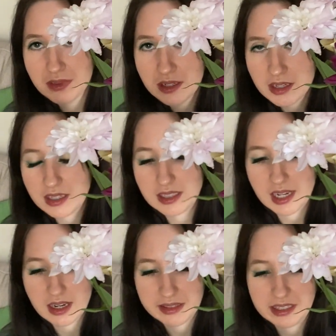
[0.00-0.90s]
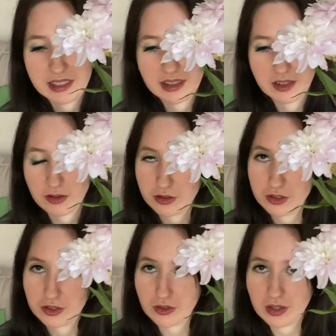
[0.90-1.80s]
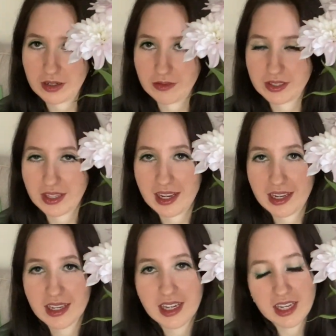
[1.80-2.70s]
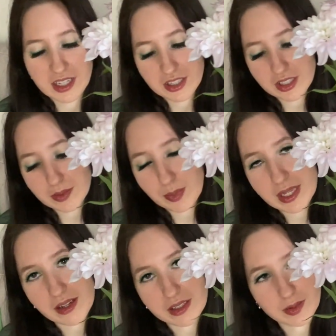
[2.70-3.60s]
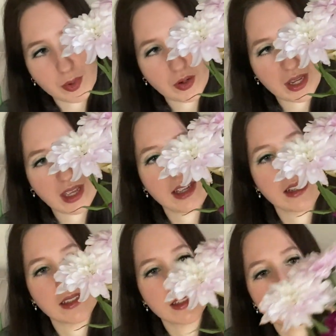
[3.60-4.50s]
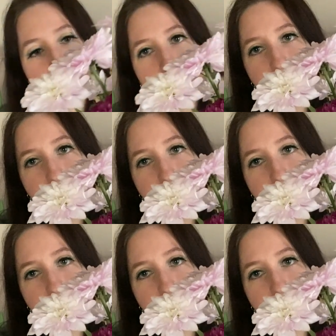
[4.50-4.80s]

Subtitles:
because I got this at the grocery store and it was like, just because bouquets.